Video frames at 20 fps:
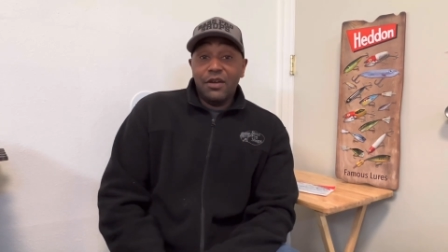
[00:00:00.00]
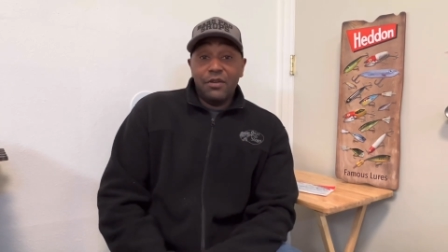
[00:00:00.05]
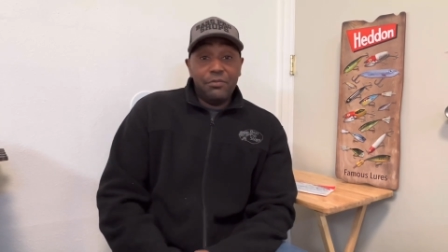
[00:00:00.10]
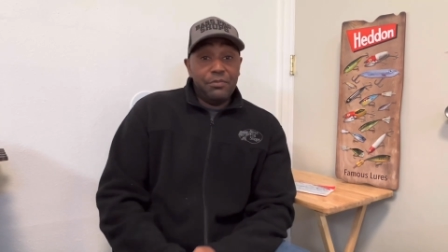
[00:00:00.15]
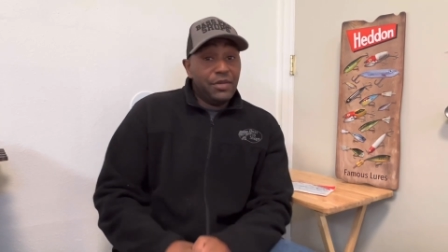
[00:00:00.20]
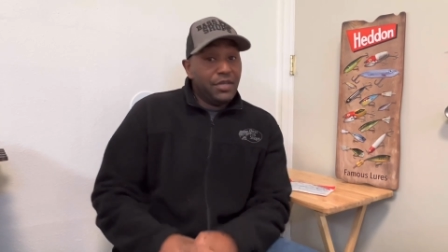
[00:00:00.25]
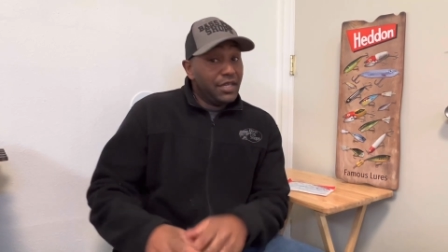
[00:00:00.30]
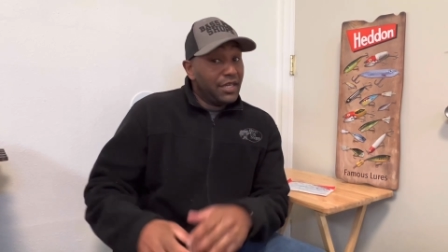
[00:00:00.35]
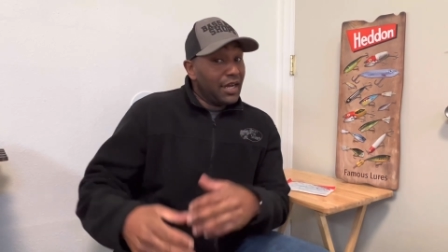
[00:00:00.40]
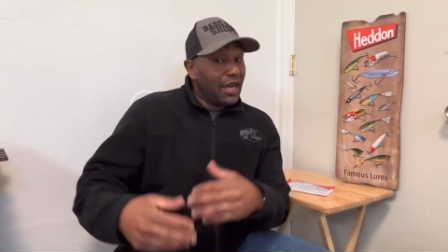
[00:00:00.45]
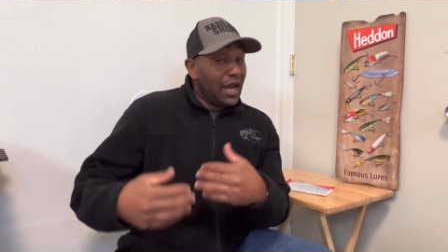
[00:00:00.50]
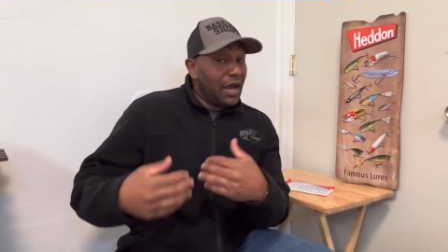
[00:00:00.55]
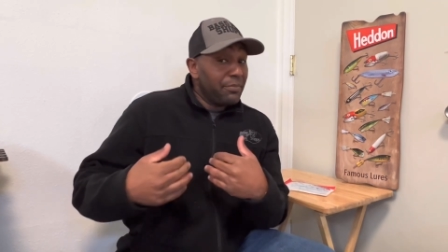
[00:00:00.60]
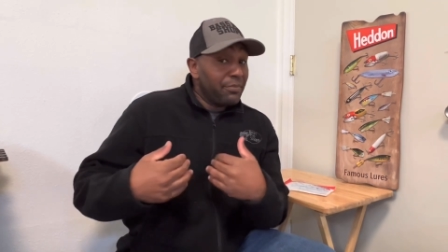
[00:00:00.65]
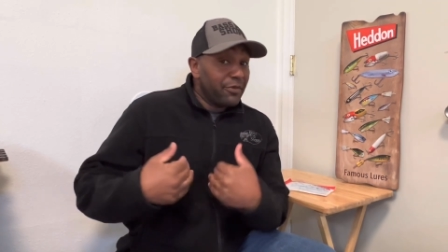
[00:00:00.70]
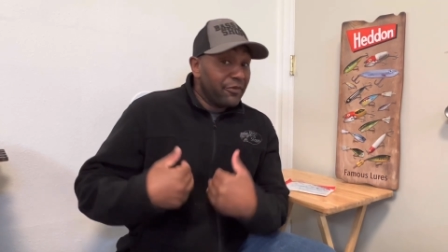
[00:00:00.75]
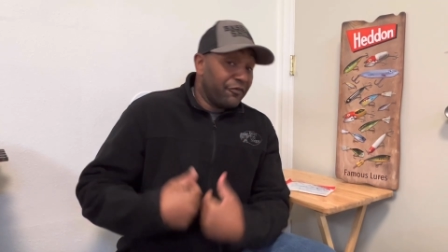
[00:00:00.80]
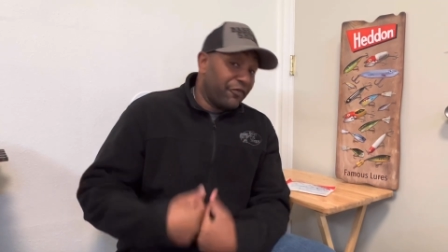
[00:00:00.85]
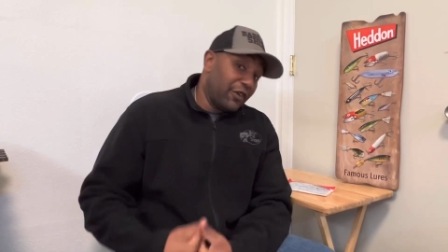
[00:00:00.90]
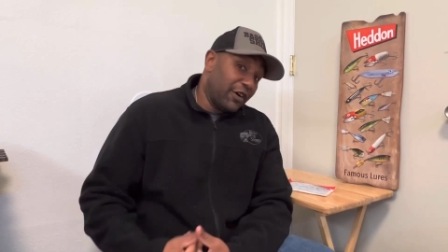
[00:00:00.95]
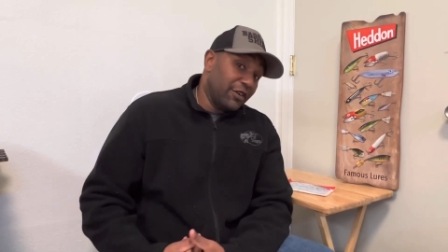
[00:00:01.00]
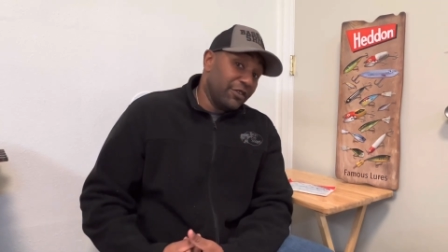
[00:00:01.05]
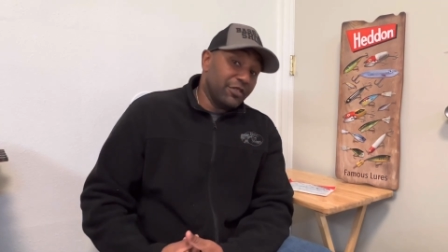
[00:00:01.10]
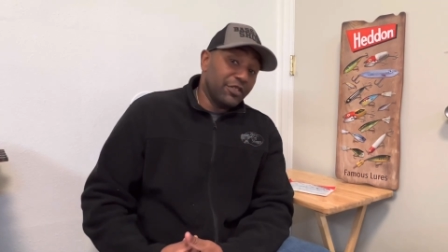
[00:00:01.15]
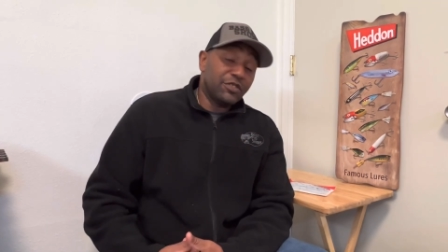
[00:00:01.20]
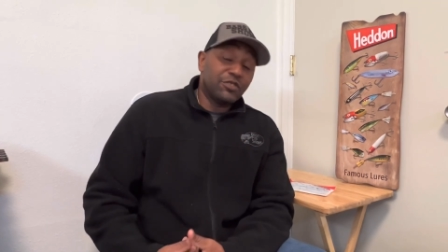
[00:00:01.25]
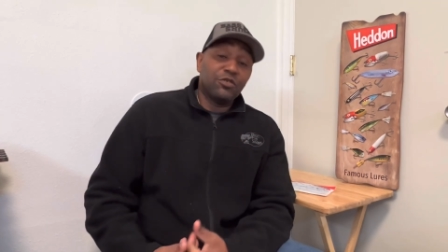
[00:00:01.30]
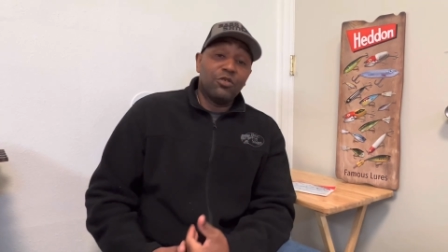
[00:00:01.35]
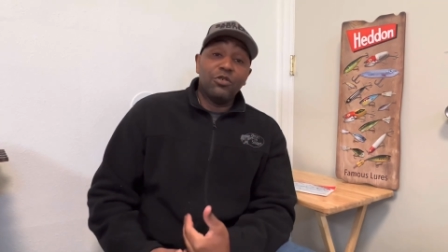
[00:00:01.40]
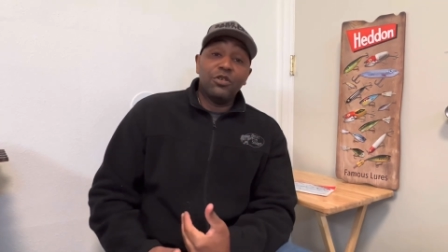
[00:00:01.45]
Me, I prefer
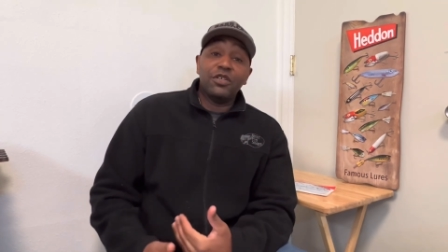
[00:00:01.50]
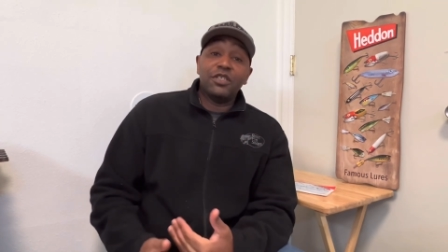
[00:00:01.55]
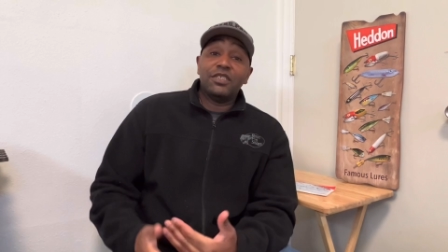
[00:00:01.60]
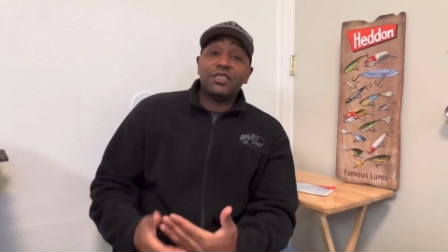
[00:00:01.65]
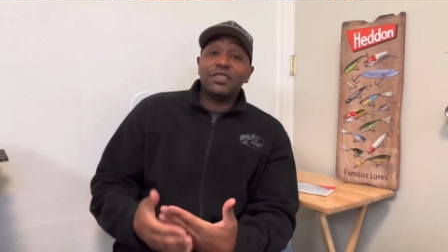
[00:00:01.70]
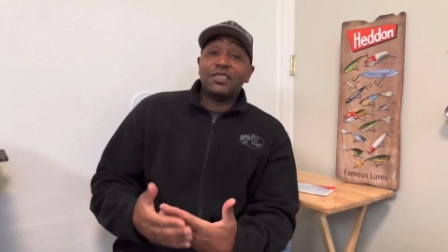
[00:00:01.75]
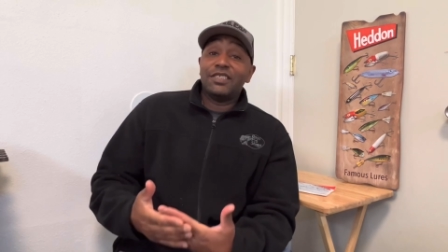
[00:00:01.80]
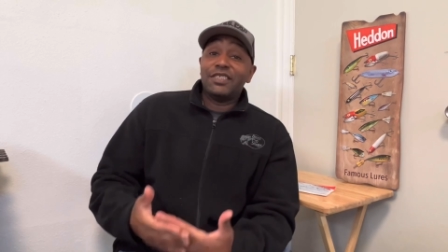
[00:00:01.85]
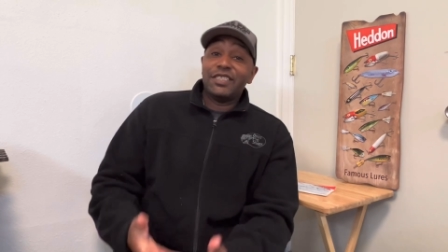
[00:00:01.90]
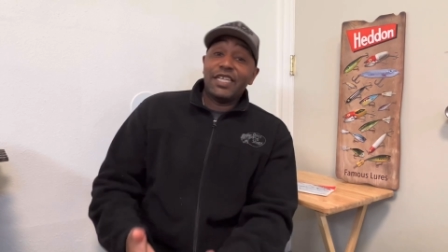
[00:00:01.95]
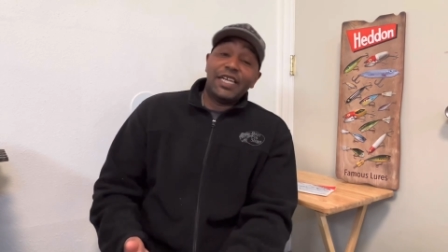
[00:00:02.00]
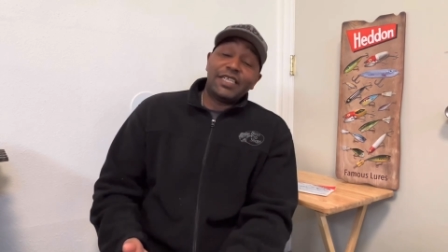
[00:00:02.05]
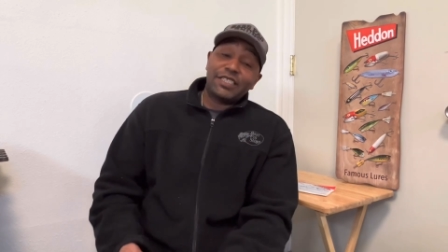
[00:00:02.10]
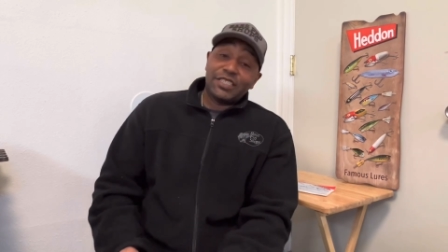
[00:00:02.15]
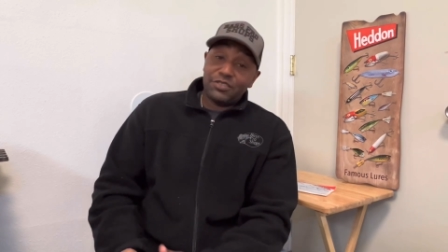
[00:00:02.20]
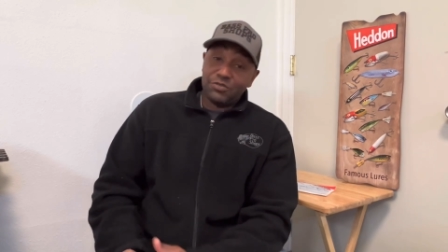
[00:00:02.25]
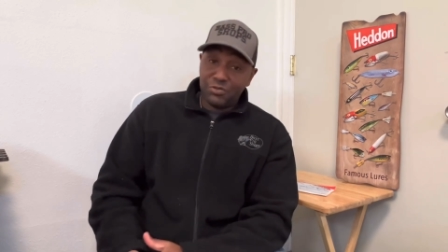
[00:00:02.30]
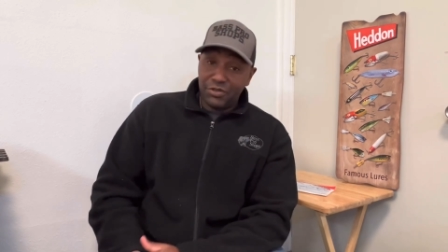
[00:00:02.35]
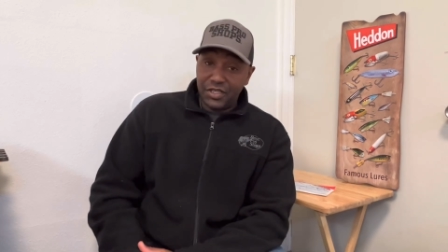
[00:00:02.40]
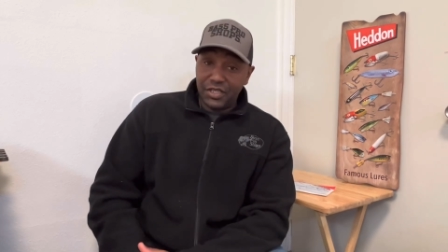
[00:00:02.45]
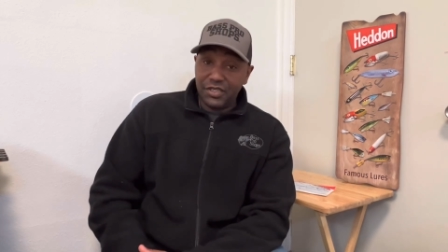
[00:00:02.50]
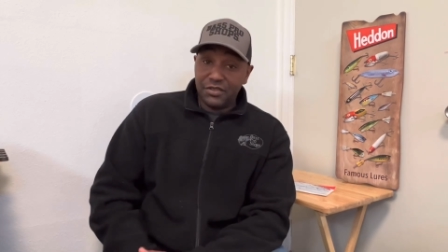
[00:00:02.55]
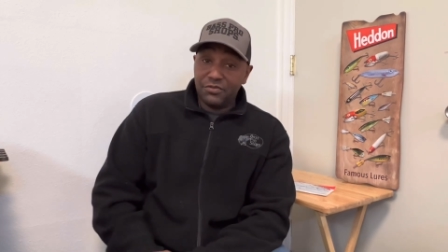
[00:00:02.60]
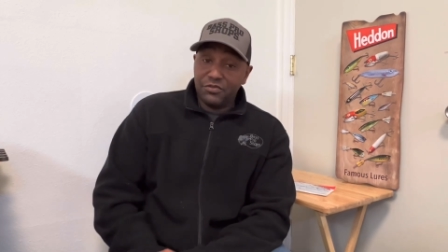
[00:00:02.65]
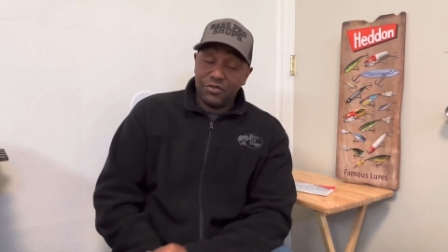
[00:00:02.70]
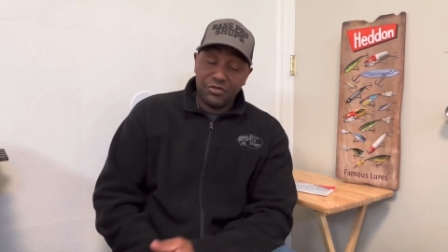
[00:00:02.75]
to throw it Texas rig,